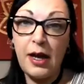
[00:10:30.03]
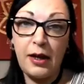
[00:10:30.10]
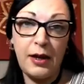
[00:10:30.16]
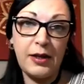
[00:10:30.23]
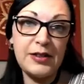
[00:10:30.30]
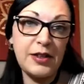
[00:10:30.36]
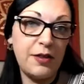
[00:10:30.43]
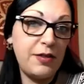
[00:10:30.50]

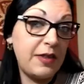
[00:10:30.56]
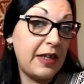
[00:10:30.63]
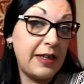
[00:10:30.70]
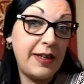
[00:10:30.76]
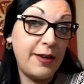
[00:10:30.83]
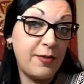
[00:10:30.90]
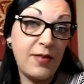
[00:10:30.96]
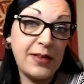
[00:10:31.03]
don't think
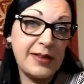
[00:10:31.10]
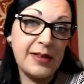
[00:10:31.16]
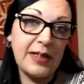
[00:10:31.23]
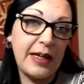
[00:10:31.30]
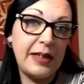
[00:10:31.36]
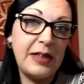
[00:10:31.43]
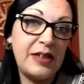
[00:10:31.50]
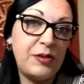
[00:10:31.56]
it
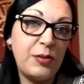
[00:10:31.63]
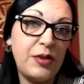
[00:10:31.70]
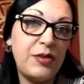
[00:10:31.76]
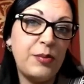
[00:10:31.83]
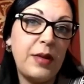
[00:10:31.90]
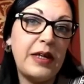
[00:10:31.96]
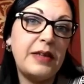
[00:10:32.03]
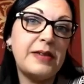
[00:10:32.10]
resonated with
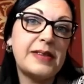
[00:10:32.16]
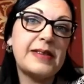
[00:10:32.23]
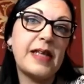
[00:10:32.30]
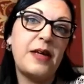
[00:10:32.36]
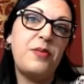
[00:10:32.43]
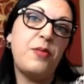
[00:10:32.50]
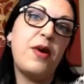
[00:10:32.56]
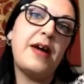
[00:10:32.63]
me the
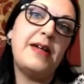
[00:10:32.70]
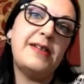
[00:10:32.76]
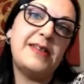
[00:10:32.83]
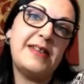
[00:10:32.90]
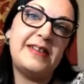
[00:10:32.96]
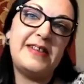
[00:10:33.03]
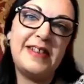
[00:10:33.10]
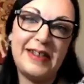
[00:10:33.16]
same way as
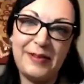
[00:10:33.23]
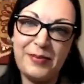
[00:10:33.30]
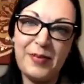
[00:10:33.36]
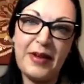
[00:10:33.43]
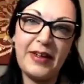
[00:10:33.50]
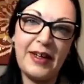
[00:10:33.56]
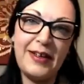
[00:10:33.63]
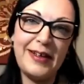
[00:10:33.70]
it did
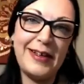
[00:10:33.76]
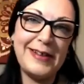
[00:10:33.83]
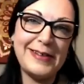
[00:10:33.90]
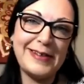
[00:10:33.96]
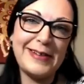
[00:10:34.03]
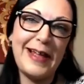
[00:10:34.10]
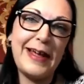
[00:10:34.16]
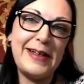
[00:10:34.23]
many years
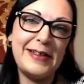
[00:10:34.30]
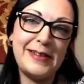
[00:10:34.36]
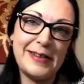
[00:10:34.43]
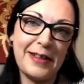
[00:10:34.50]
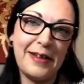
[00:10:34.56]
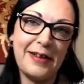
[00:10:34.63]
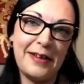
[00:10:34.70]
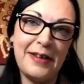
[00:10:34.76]

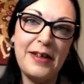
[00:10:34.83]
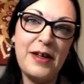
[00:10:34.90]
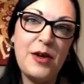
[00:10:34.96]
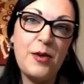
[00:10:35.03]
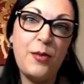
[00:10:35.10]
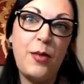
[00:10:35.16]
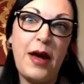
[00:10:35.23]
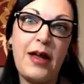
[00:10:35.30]
later
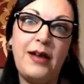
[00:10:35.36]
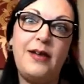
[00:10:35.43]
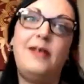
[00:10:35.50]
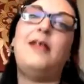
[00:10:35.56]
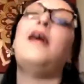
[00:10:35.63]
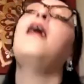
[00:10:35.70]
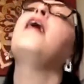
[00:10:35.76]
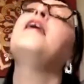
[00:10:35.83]
when
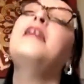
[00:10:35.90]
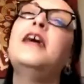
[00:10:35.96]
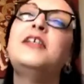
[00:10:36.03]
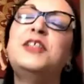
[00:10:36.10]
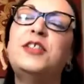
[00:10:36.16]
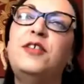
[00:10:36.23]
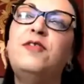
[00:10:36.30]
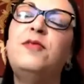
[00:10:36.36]
I'd
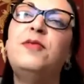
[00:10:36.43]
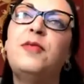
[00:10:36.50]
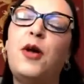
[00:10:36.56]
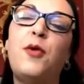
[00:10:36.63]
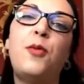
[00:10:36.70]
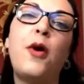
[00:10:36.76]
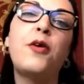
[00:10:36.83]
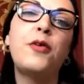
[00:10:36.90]
actually
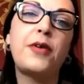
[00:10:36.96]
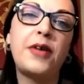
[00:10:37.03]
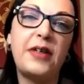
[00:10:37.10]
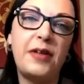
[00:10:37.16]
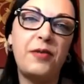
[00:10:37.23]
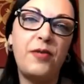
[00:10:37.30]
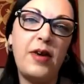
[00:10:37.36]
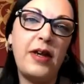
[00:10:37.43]
awoken
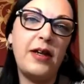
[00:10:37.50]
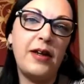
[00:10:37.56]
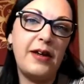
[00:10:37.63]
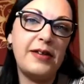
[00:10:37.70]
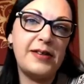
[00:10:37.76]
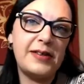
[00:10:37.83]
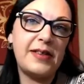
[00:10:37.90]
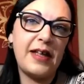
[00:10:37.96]
and
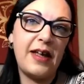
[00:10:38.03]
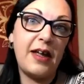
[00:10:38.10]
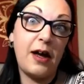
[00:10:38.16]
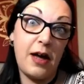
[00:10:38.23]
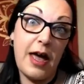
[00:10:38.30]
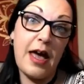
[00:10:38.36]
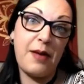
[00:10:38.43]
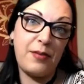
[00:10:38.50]
realised that I
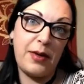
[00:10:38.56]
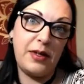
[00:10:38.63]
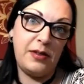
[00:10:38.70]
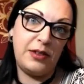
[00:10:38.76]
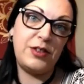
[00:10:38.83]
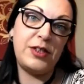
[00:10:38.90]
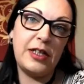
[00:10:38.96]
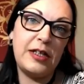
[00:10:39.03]
am
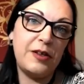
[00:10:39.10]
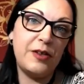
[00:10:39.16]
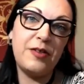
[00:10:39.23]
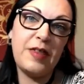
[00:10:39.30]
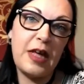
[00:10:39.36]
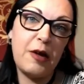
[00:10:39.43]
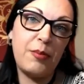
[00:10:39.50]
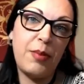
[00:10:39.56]
actually on
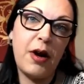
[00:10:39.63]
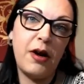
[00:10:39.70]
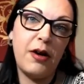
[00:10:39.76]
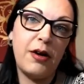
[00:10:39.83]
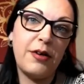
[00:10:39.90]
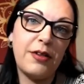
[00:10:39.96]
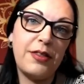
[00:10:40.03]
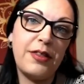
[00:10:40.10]
that
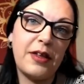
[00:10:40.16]
path. And